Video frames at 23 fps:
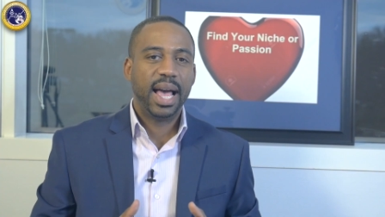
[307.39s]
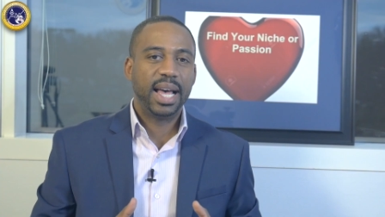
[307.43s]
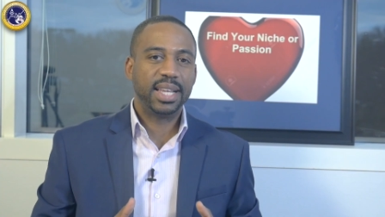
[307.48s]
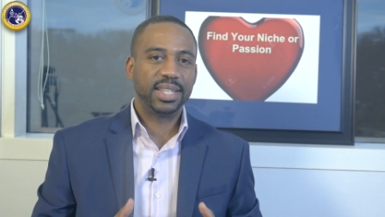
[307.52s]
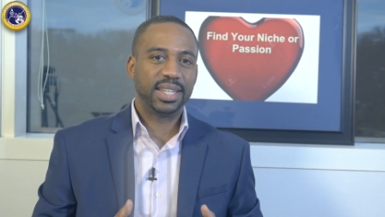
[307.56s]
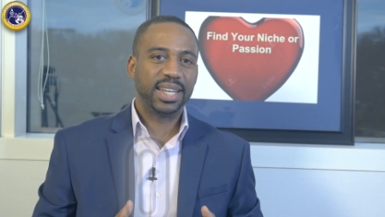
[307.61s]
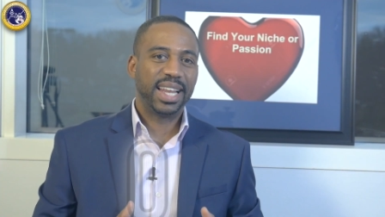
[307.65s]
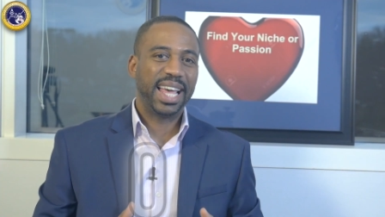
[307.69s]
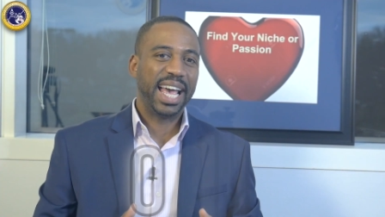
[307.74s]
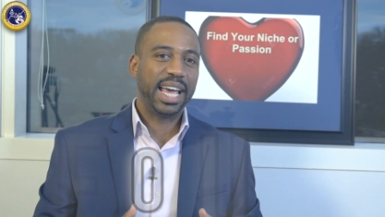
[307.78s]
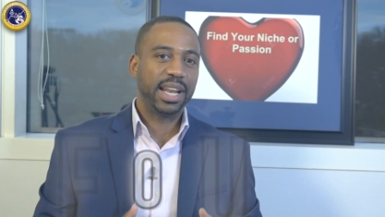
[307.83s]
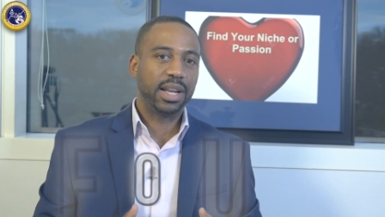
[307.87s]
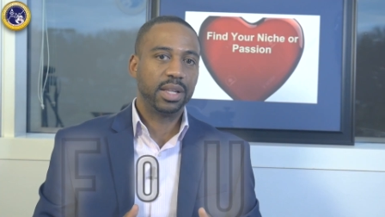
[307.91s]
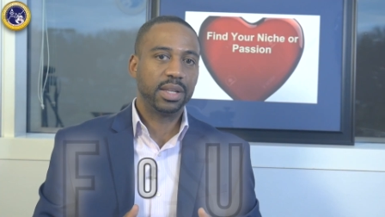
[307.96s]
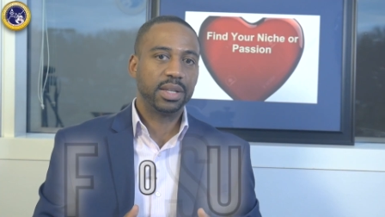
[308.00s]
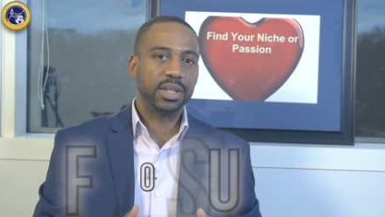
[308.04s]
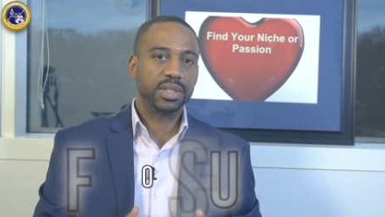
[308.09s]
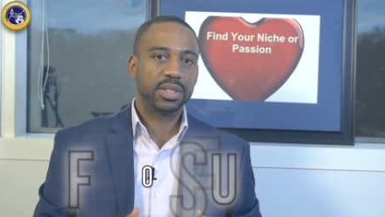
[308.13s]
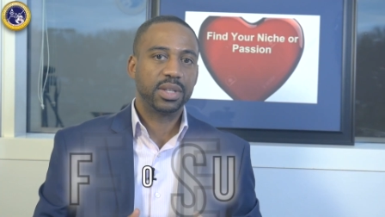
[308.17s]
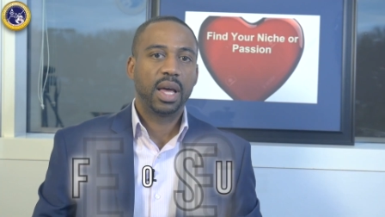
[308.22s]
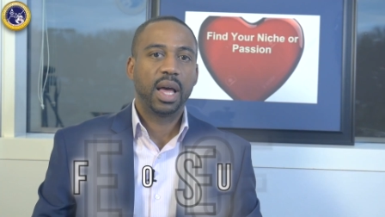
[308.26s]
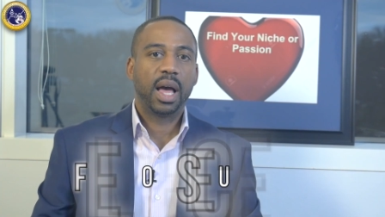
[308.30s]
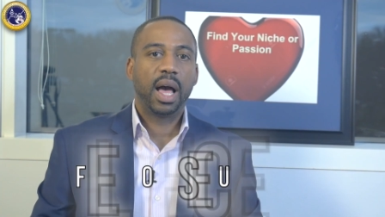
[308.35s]
As an
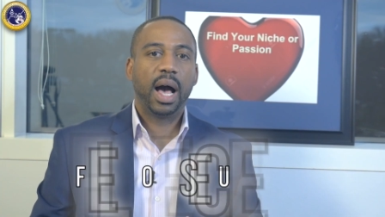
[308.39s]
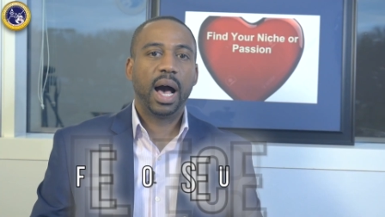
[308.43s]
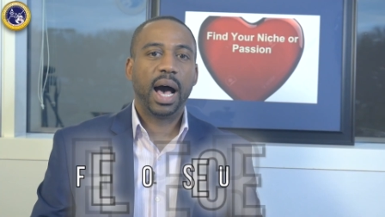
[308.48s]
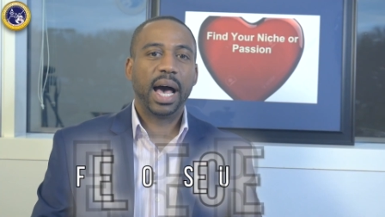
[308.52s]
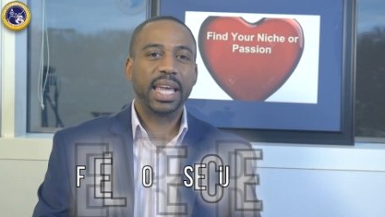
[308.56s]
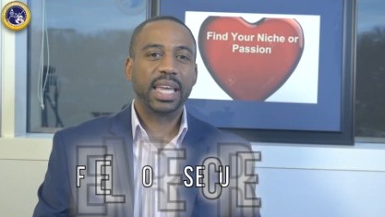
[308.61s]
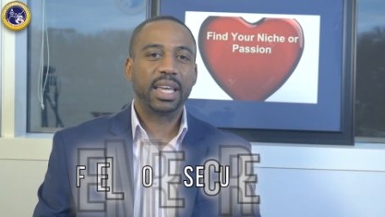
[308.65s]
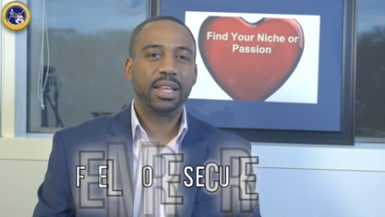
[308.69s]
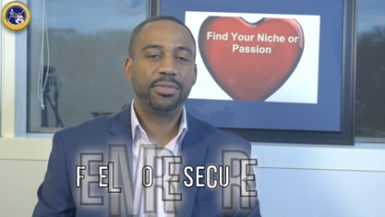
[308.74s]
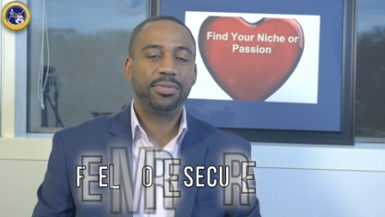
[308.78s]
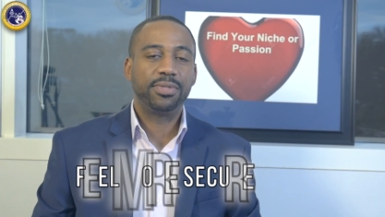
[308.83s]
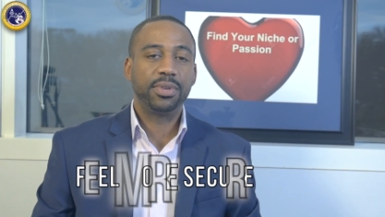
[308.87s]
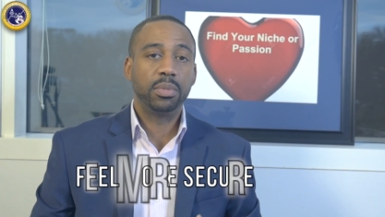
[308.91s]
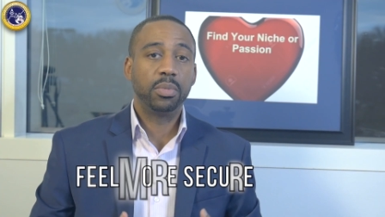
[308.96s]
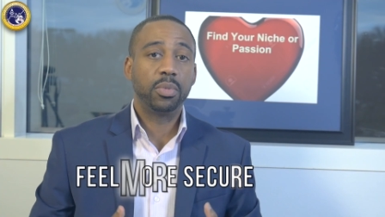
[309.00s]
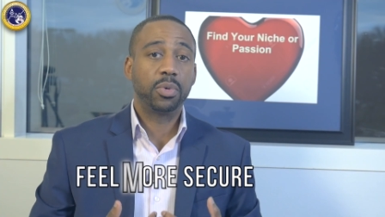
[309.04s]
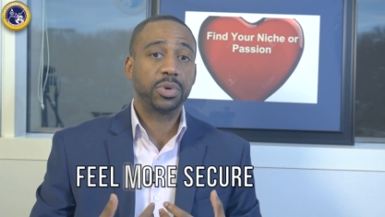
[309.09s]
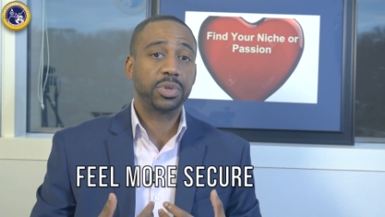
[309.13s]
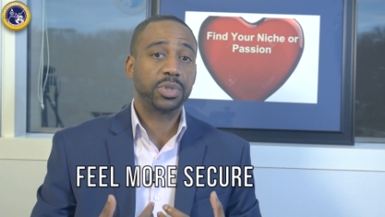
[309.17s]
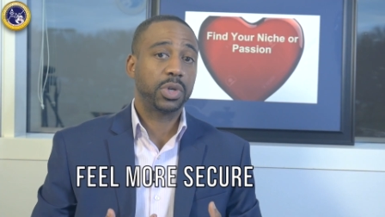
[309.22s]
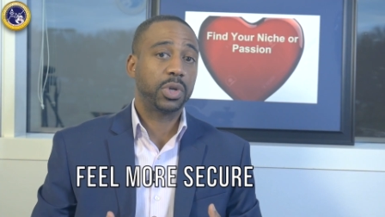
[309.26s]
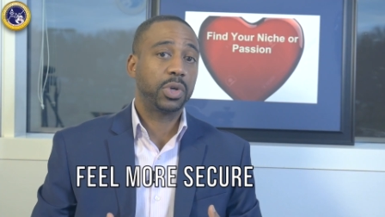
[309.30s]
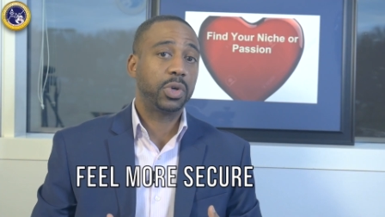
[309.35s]
analyst, I can feel
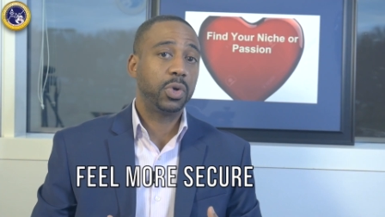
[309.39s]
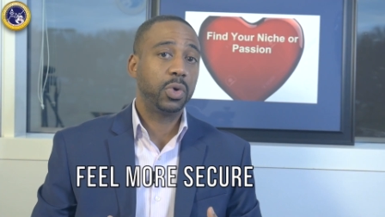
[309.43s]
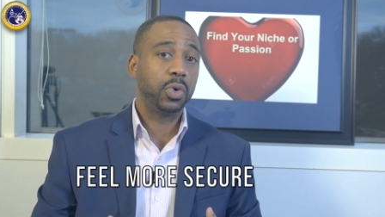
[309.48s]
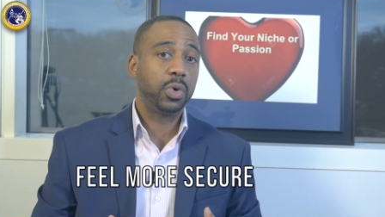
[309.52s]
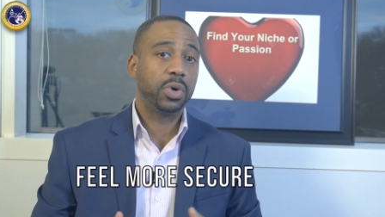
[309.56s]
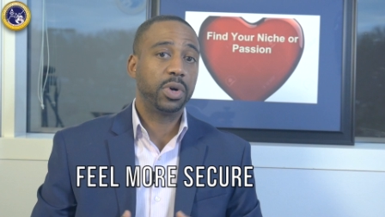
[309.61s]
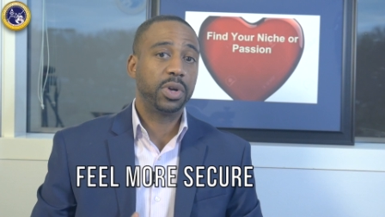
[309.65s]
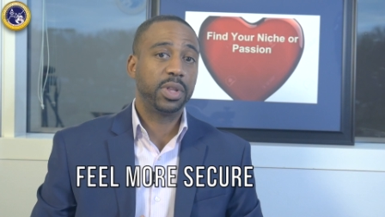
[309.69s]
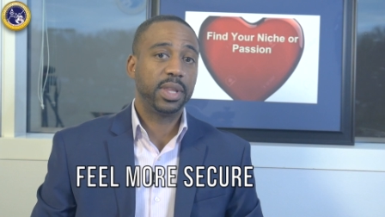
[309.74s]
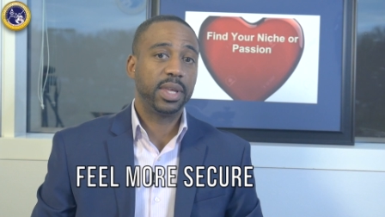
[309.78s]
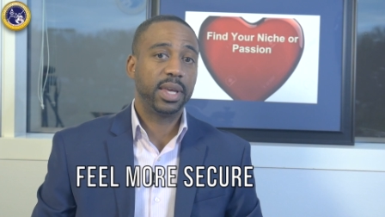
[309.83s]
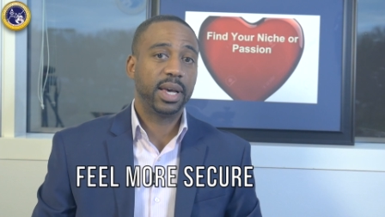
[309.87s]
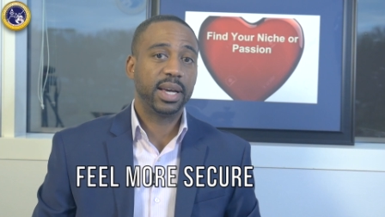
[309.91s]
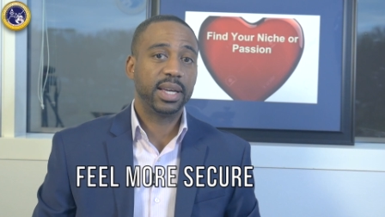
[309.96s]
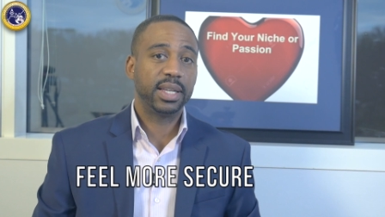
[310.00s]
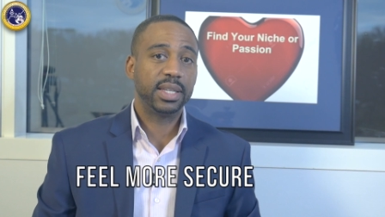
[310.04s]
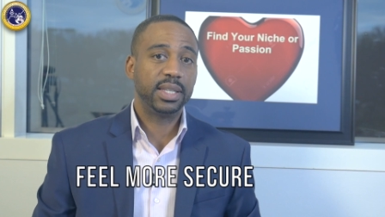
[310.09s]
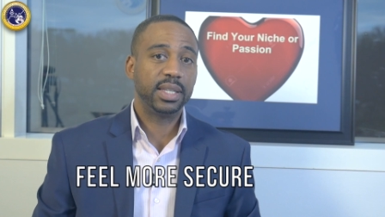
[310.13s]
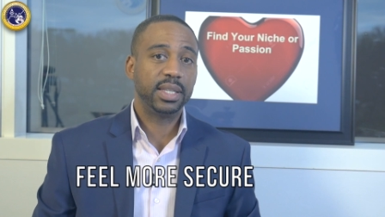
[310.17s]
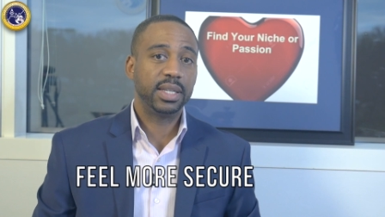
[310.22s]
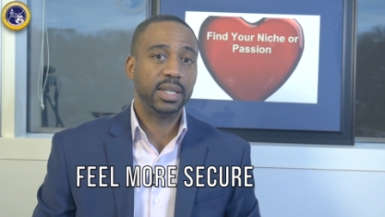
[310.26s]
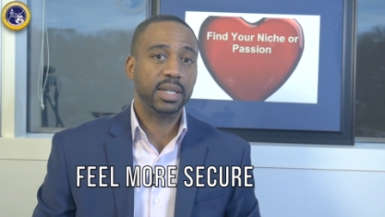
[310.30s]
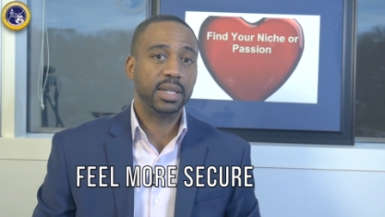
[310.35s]
more secure in the
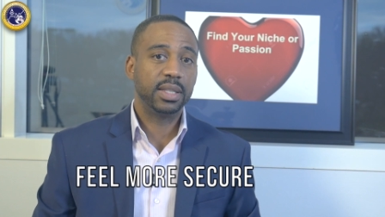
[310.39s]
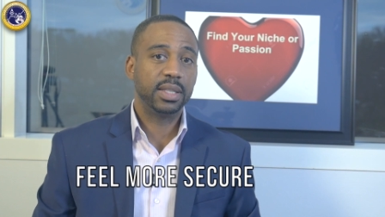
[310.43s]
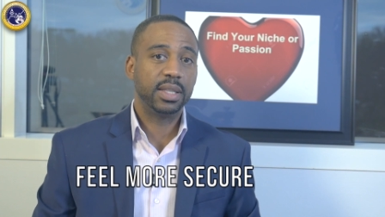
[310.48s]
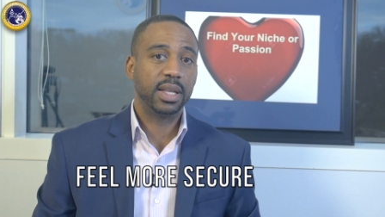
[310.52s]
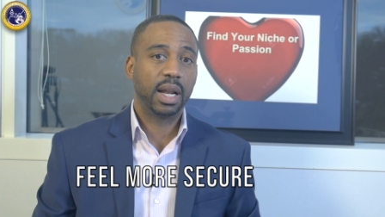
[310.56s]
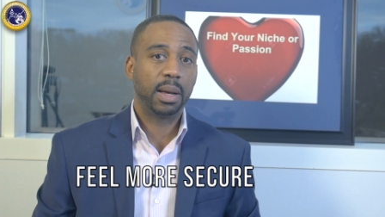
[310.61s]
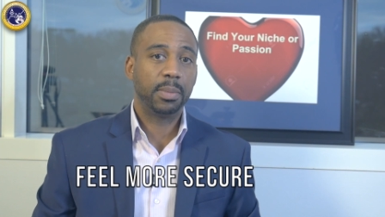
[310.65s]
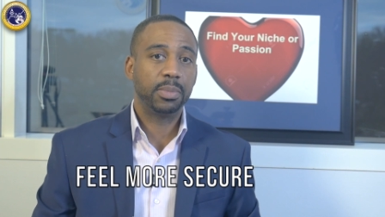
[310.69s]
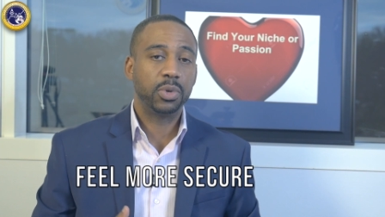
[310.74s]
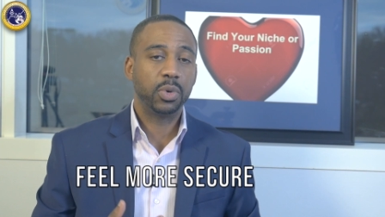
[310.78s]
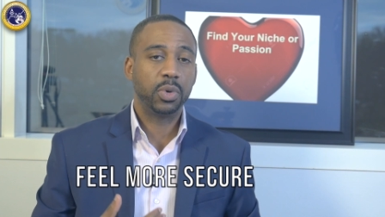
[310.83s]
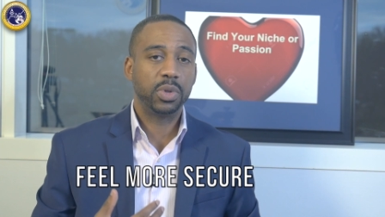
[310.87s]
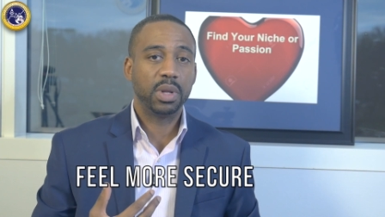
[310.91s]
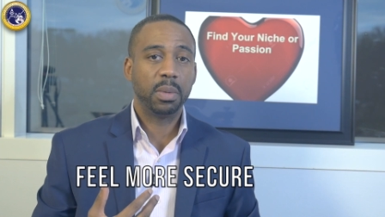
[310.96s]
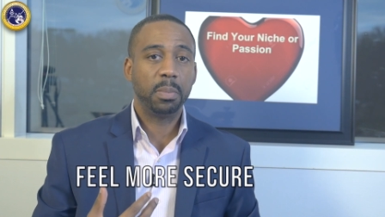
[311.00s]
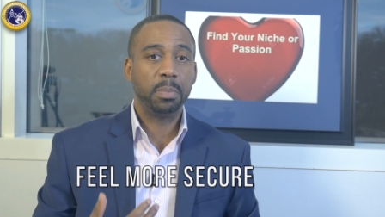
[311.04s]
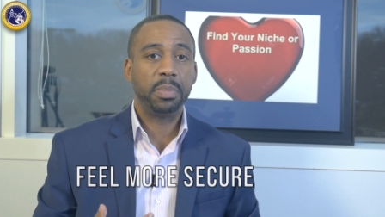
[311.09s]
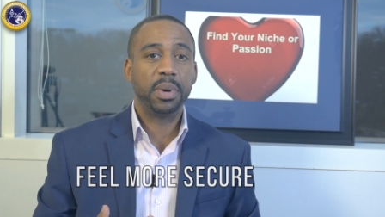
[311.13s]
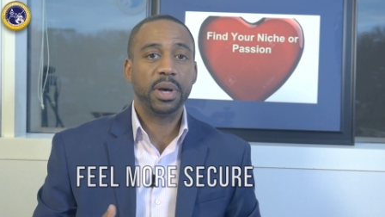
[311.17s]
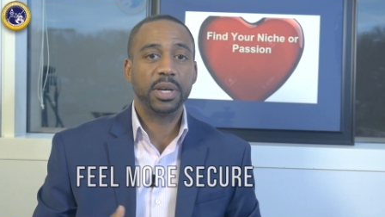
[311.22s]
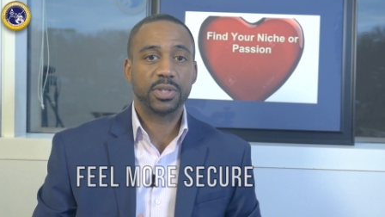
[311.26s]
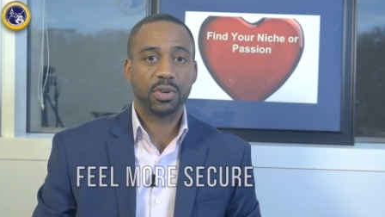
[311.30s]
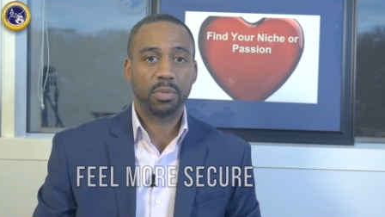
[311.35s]
idea that I'm doing the
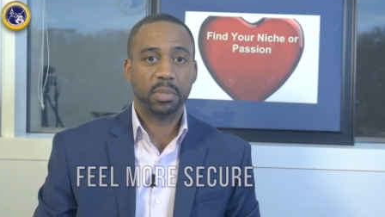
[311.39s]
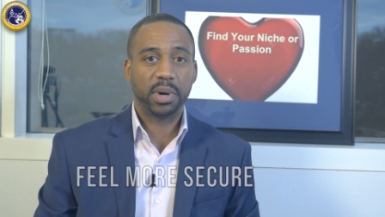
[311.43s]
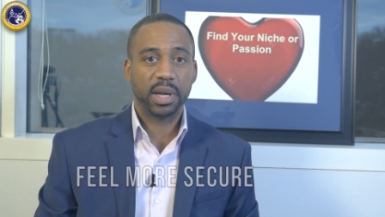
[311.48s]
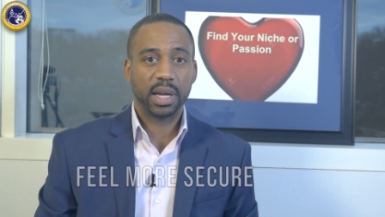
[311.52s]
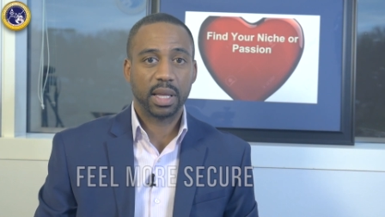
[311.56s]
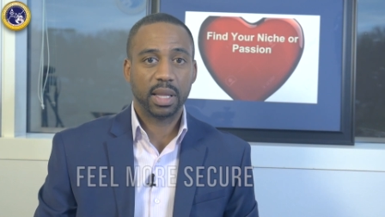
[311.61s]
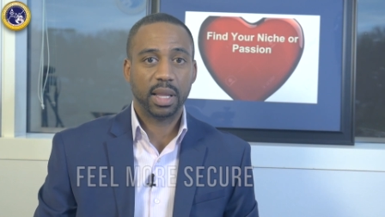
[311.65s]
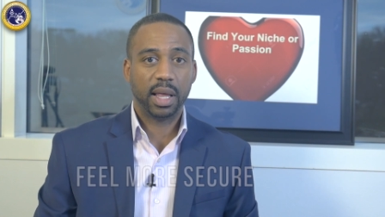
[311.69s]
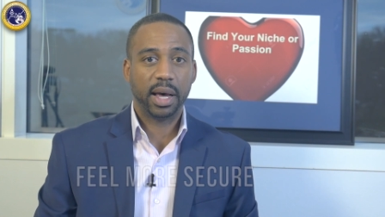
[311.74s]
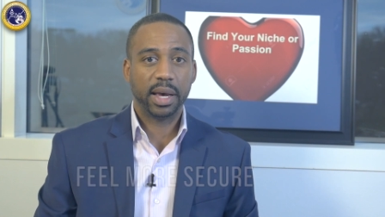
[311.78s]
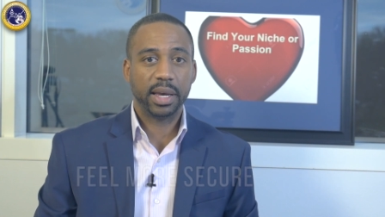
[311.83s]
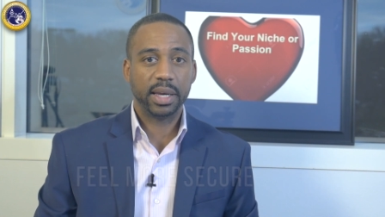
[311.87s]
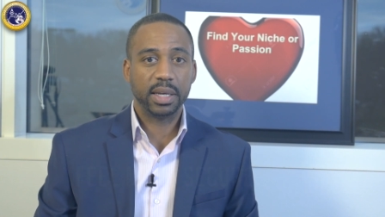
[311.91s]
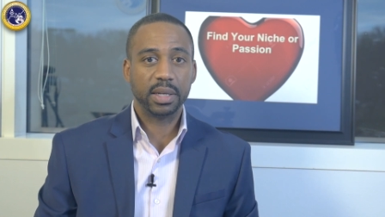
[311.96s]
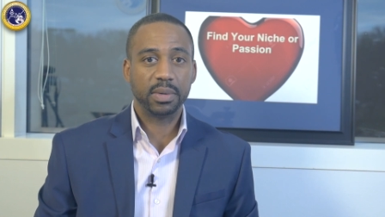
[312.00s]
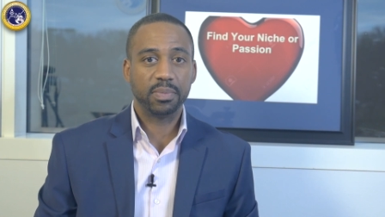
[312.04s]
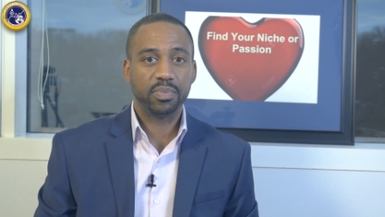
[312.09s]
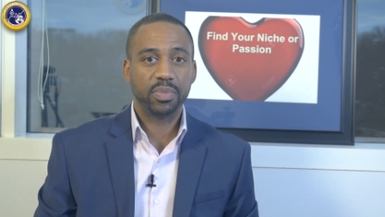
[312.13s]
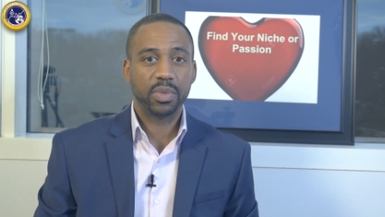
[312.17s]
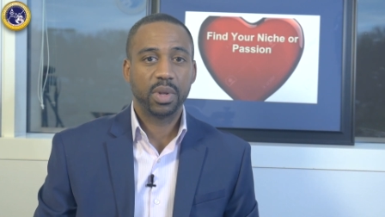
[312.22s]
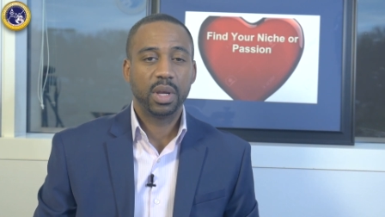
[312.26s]
best for my client